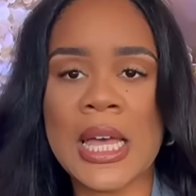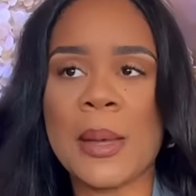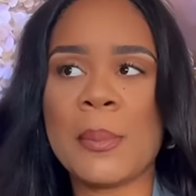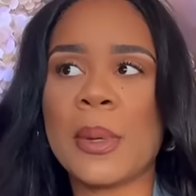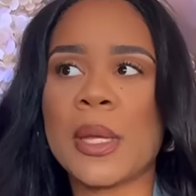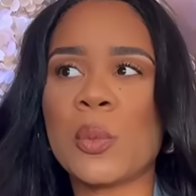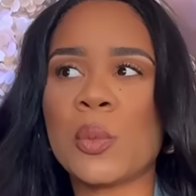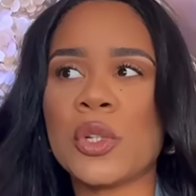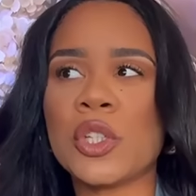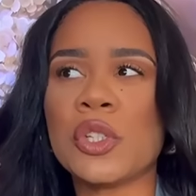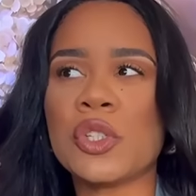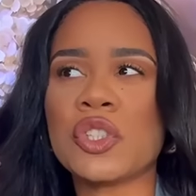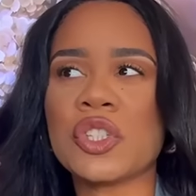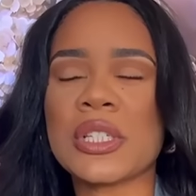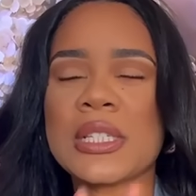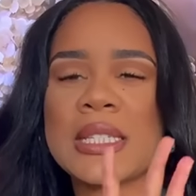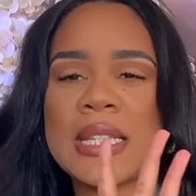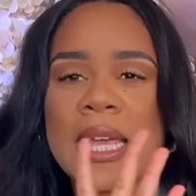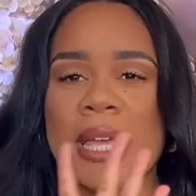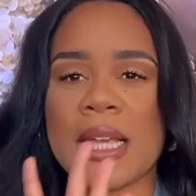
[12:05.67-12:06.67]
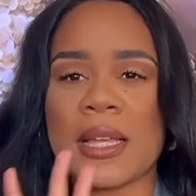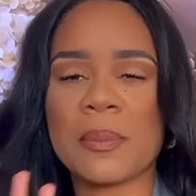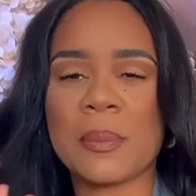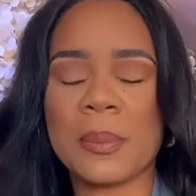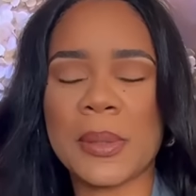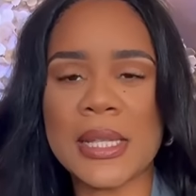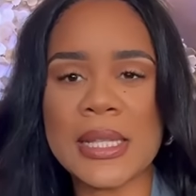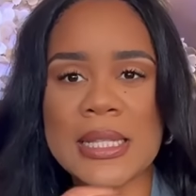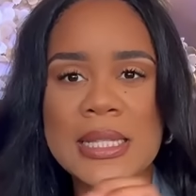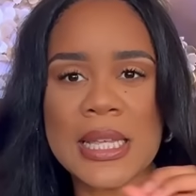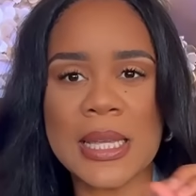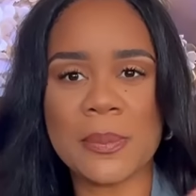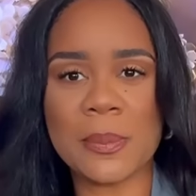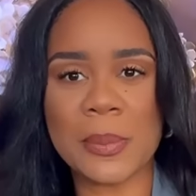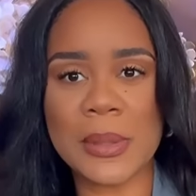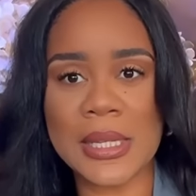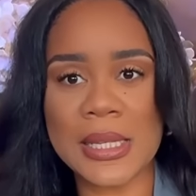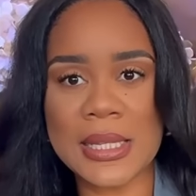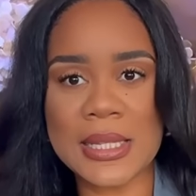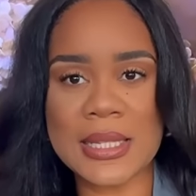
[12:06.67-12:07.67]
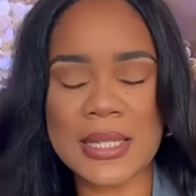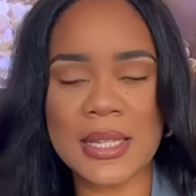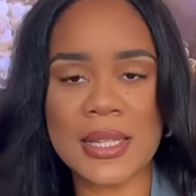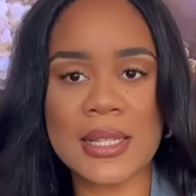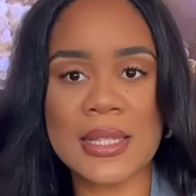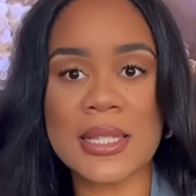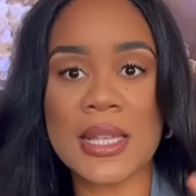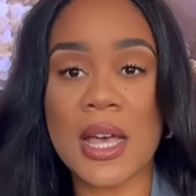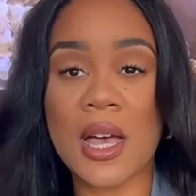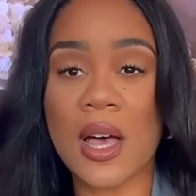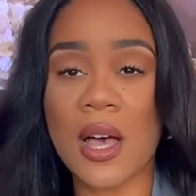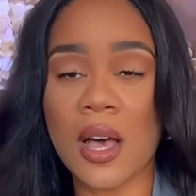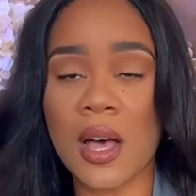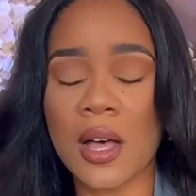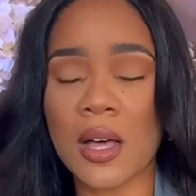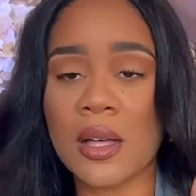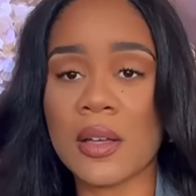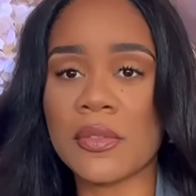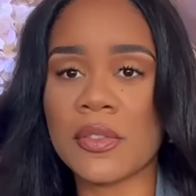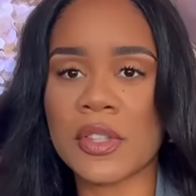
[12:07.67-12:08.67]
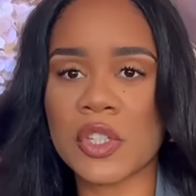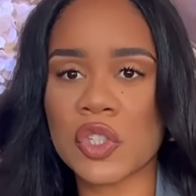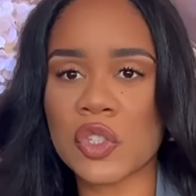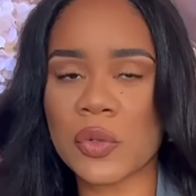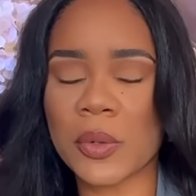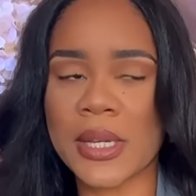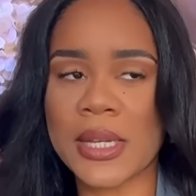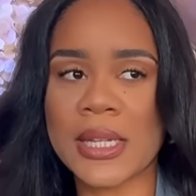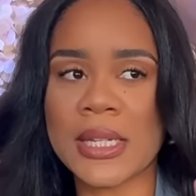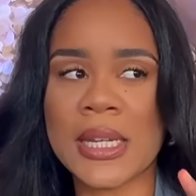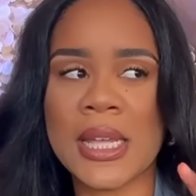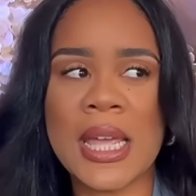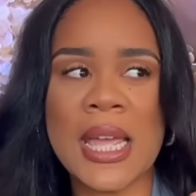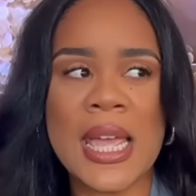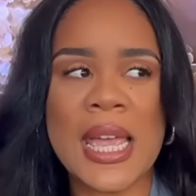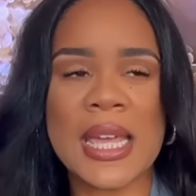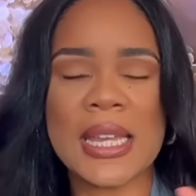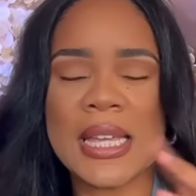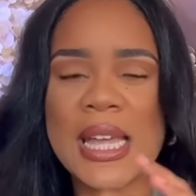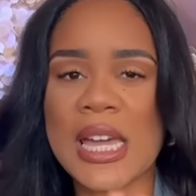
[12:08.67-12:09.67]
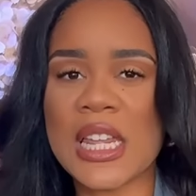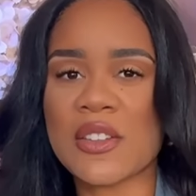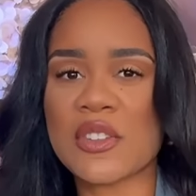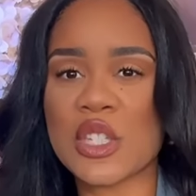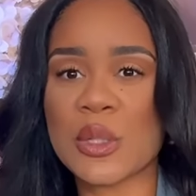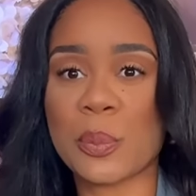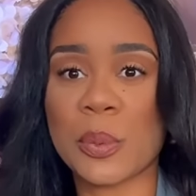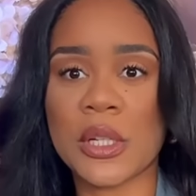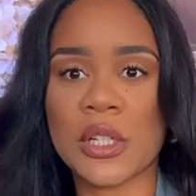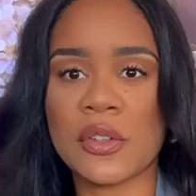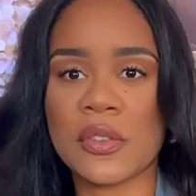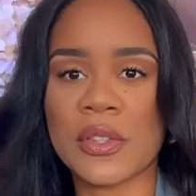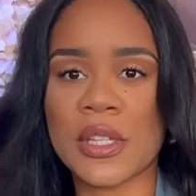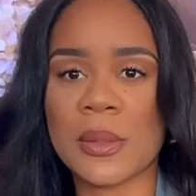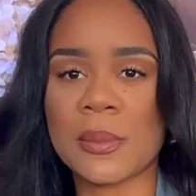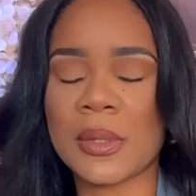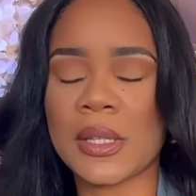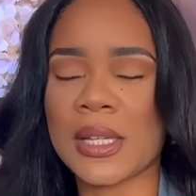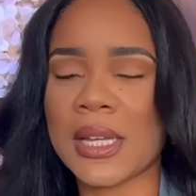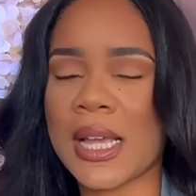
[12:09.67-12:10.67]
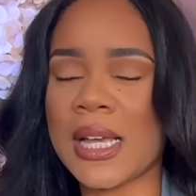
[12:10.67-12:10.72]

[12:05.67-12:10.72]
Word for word: But when you just take bits and pieces of the trend and kind of sprinkle them